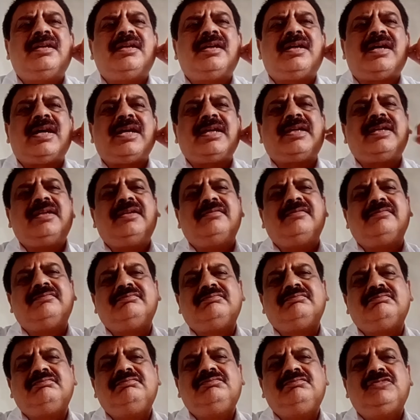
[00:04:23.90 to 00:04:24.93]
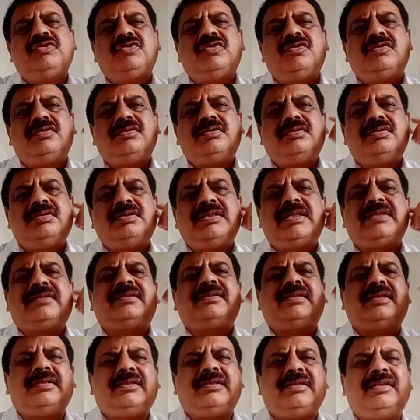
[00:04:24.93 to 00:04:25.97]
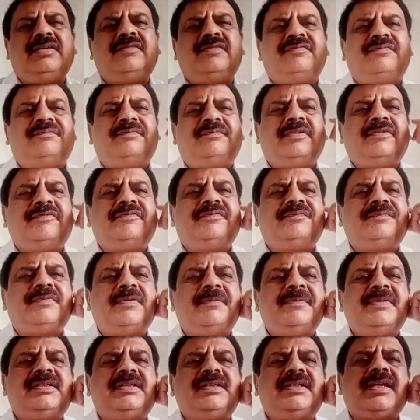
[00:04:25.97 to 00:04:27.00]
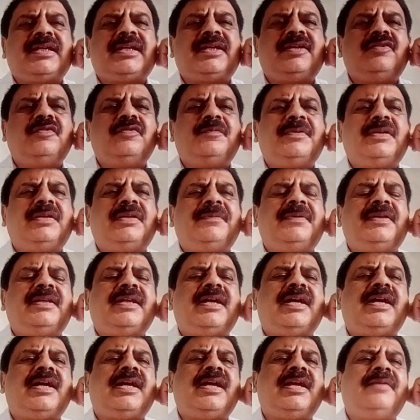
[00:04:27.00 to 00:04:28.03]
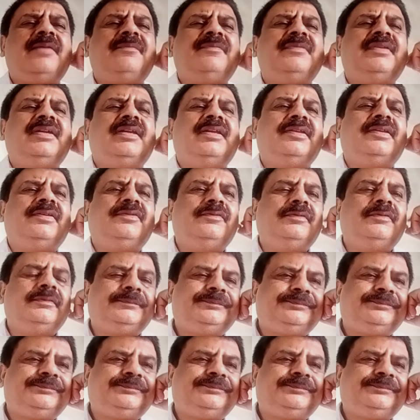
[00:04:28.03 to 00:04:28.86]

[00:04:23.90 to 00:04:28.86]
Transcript: I can, let's say, if permitted, I can open up an IM Dehradun